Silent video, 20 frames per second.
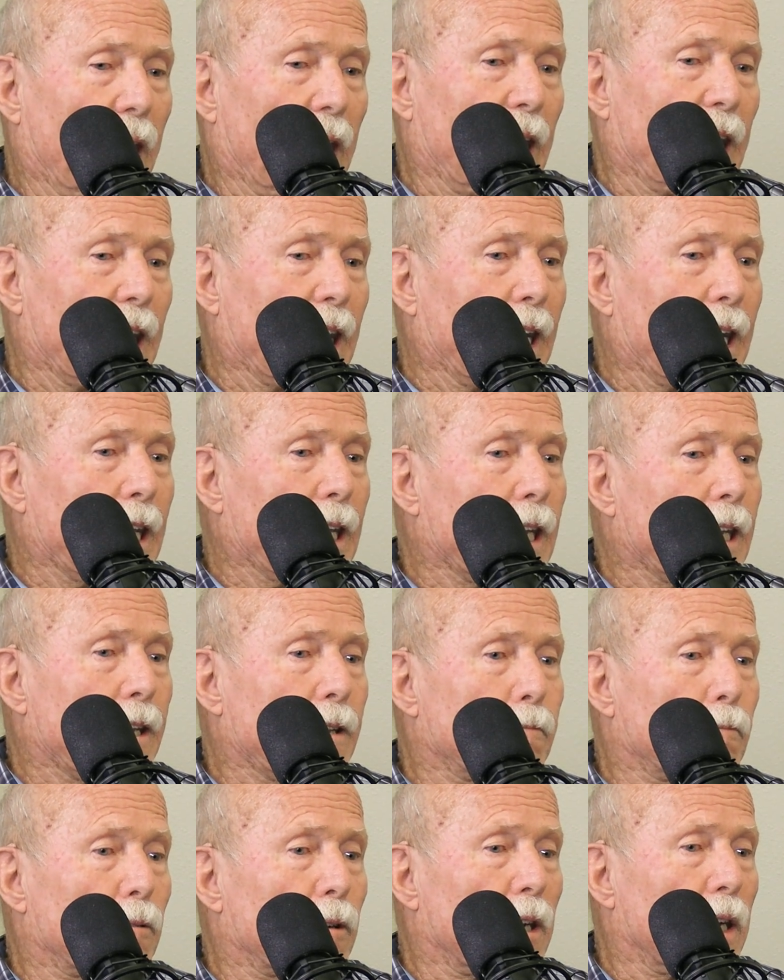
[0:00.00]
and
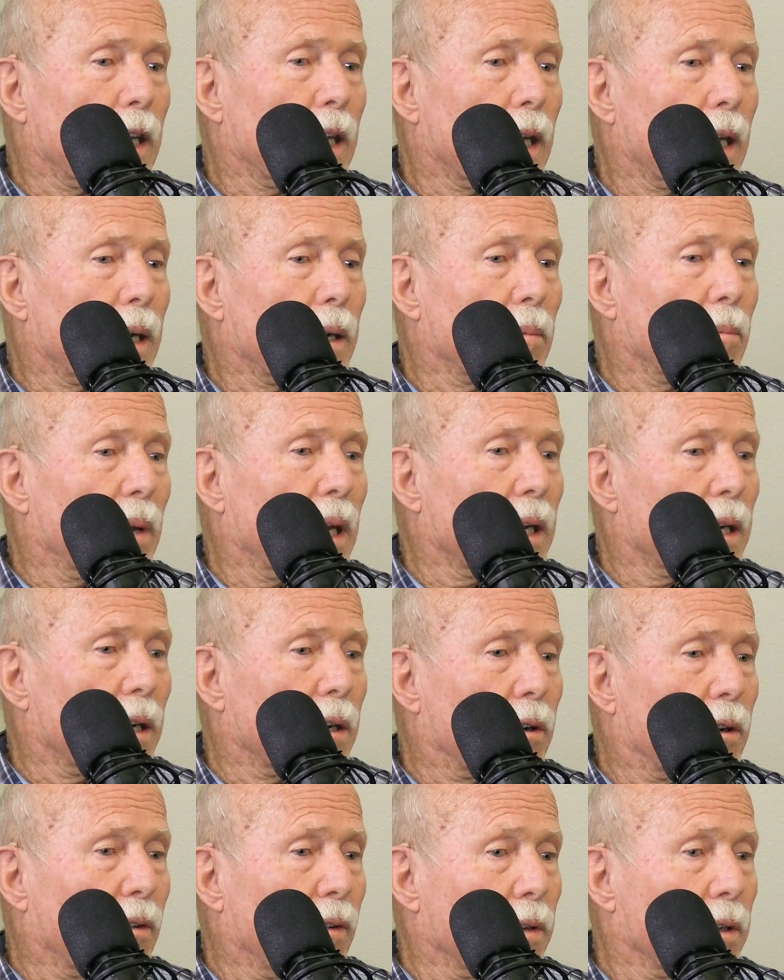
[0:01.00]
he went ahead and made a
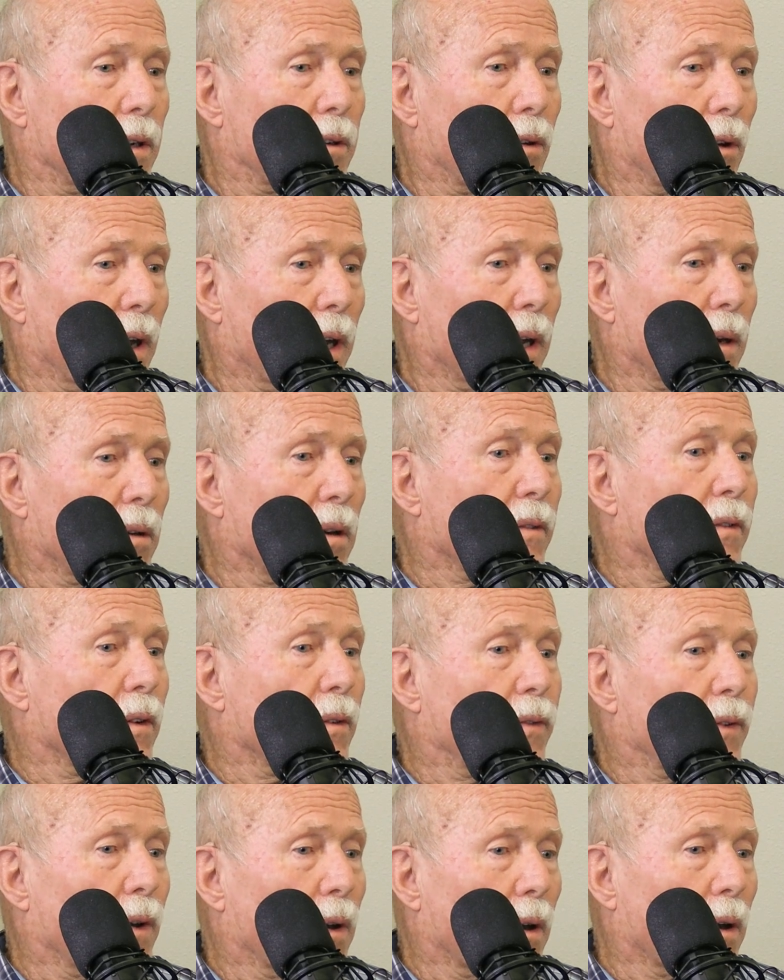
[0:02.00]
trade of a
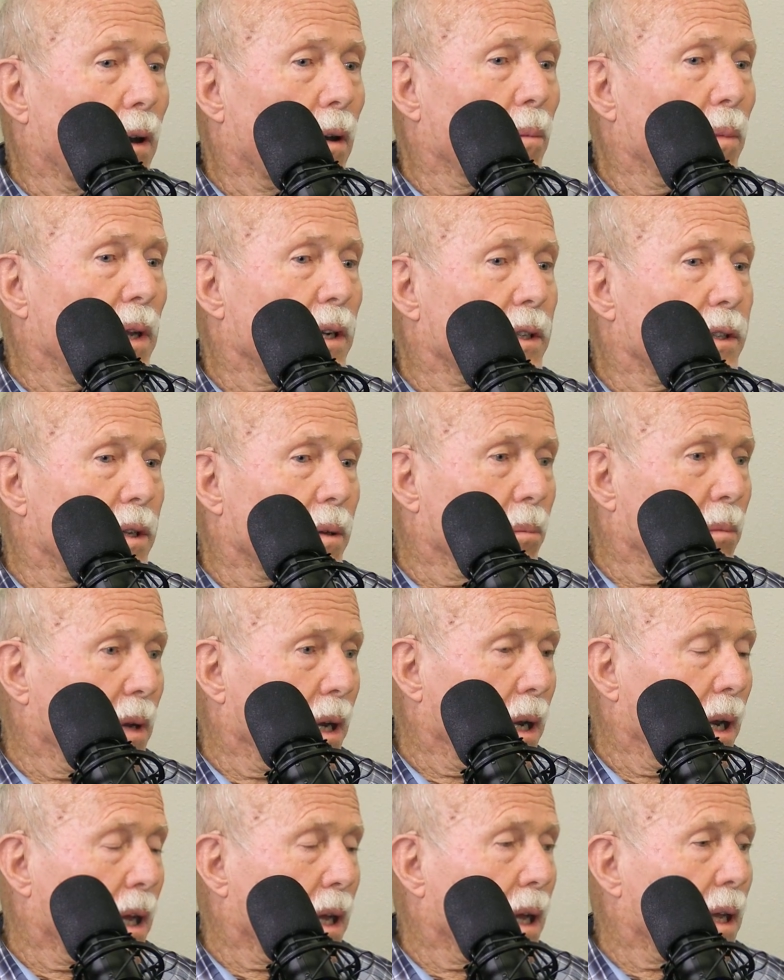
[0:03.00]
farm and some
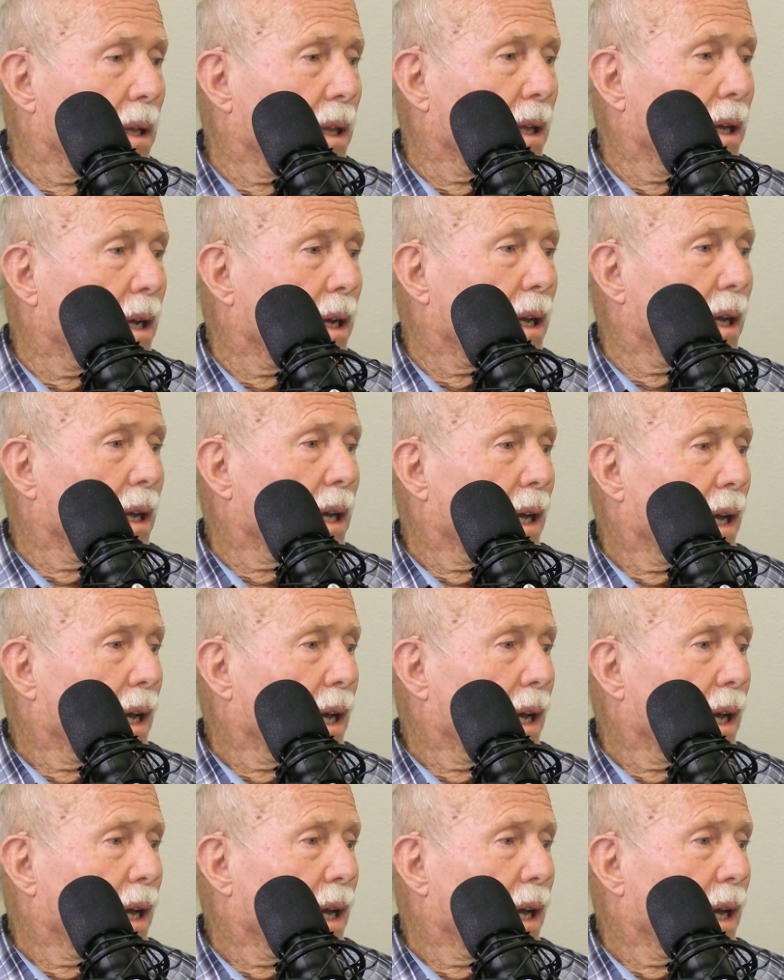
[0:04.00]
money, I think,